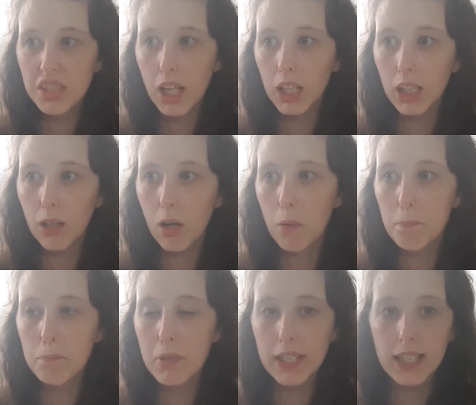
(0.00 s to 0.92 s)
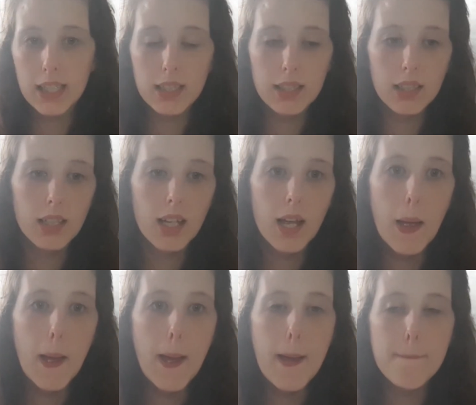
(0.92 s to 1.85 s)
sell it or bin it.
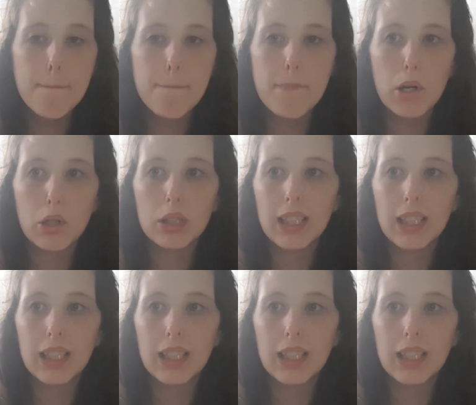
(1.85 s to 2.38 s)
But